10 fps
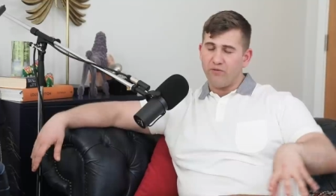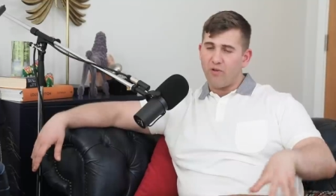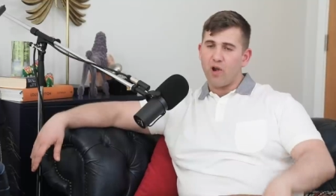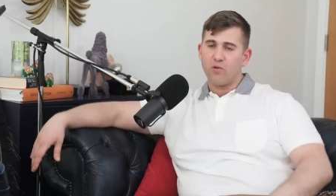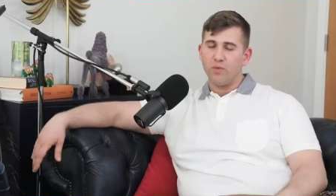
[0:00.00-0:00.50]

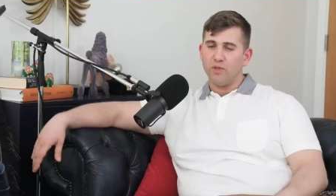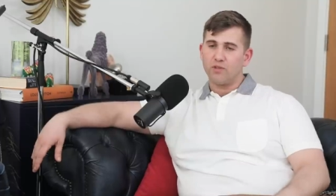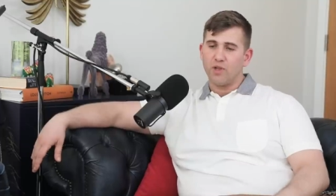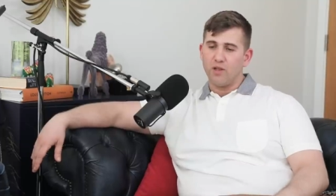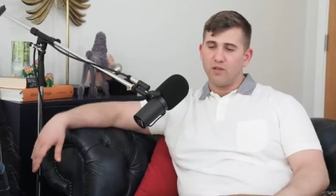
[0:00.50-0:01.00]

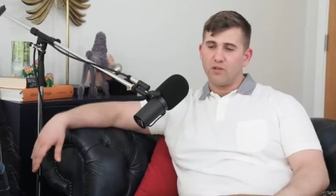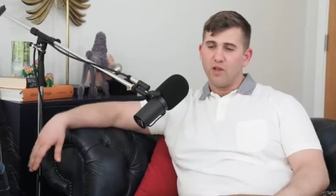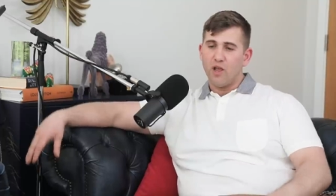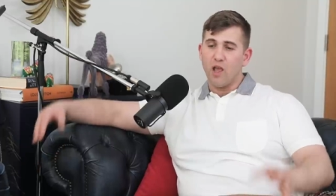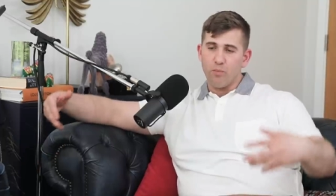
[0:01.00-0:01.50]
environment
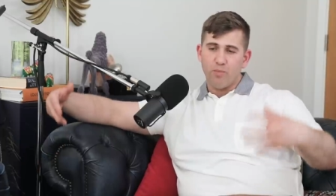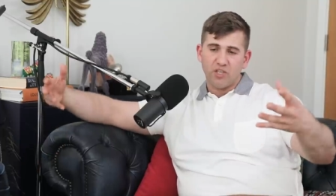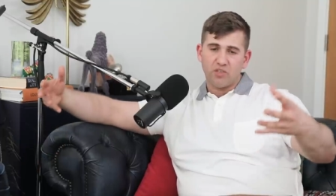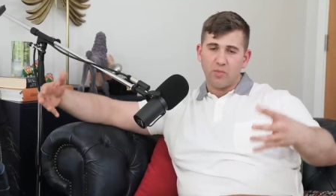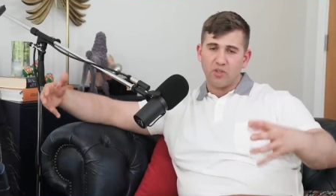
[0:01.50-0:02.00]
and
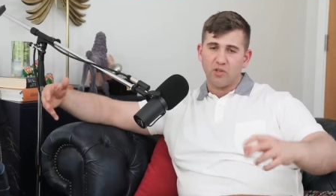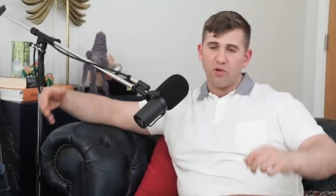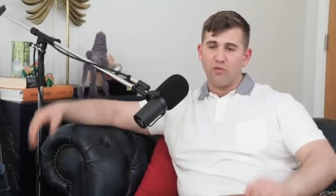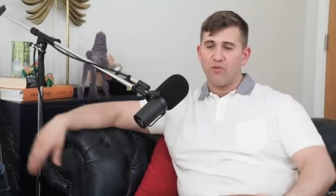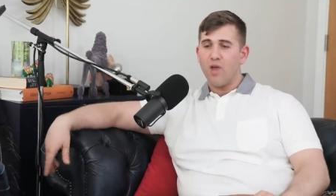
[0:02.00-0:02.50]
better
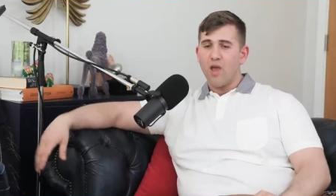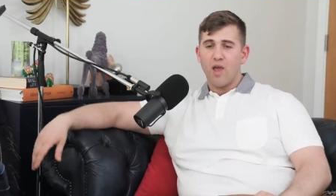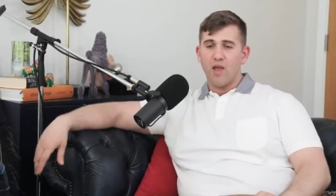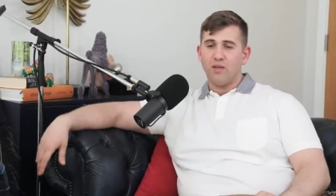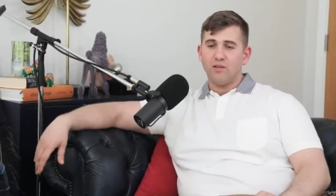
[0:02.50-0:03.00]
myself.
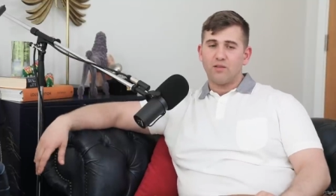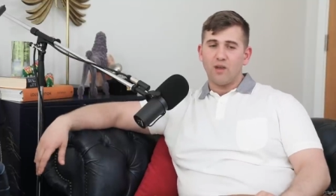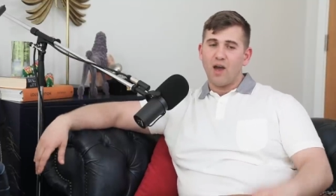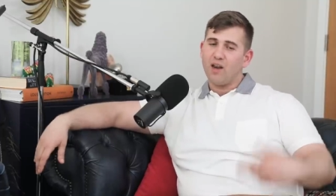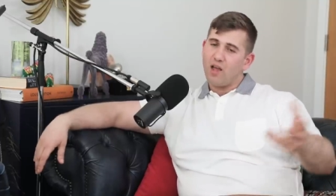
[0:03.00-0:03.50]
And
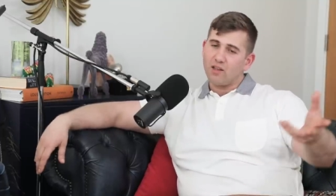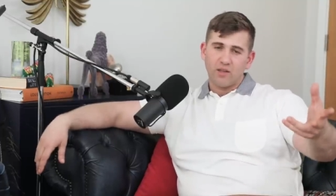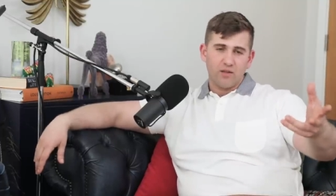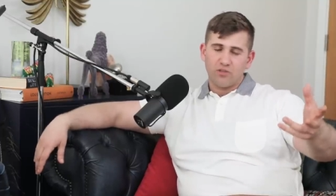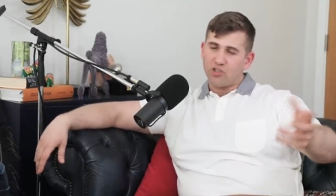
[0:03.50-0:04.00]
I like
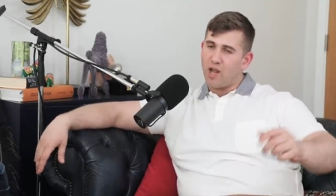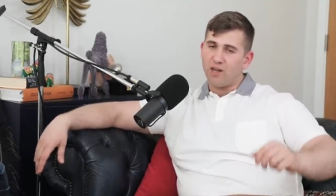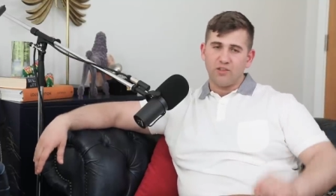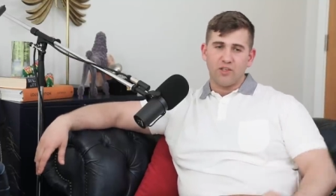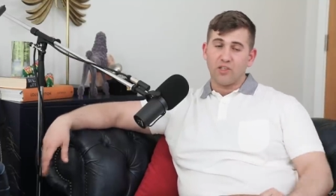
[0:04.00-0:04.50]

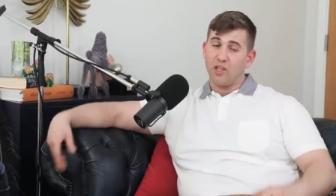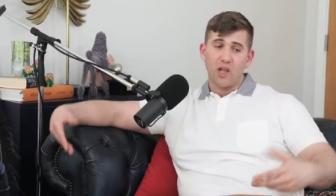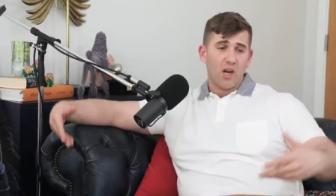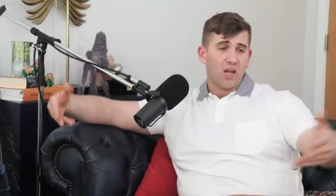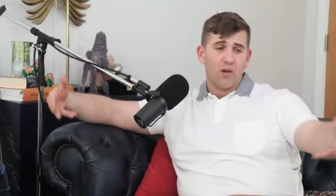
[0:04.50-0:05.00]
challenges, and
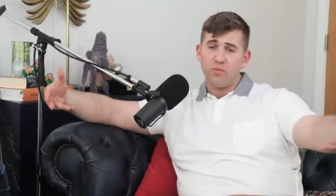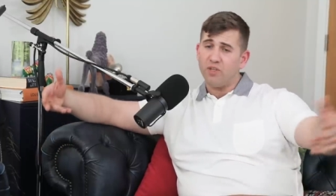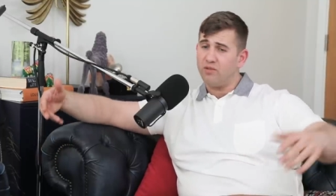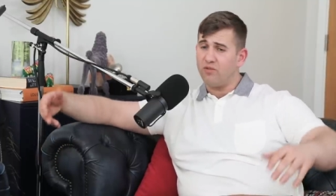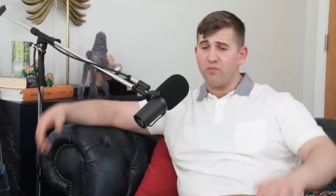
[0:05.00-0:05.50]
I like
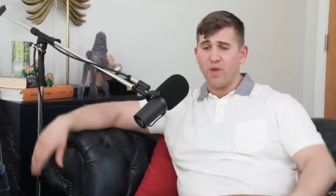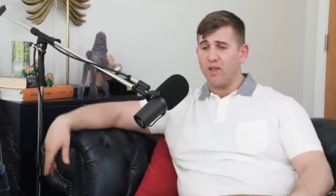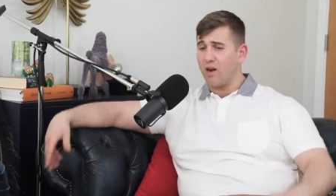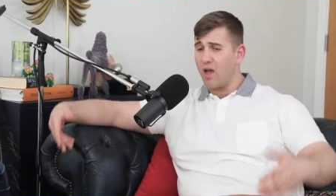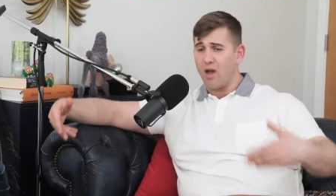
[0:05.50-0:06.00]
competing with men.